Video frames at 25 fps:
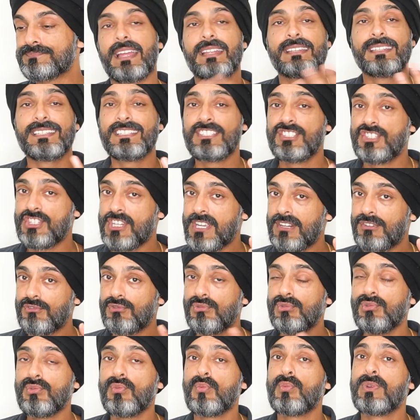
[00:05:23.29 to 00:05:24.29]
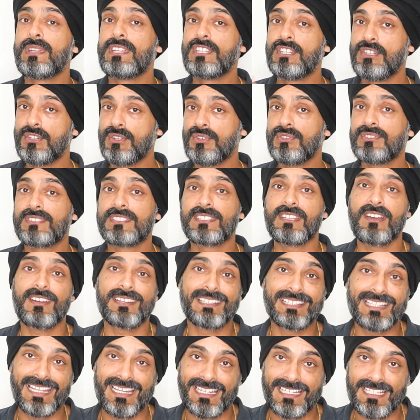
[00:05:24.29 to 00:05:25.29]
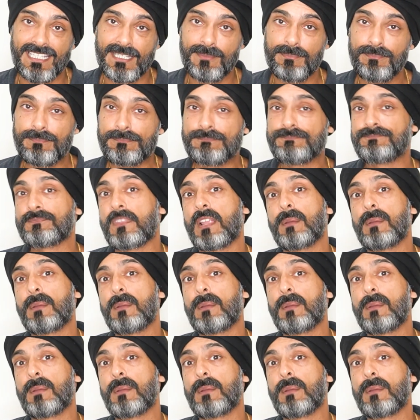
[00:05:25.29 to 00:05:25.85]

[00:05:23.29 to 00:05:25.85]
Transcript: And in general, we use titanium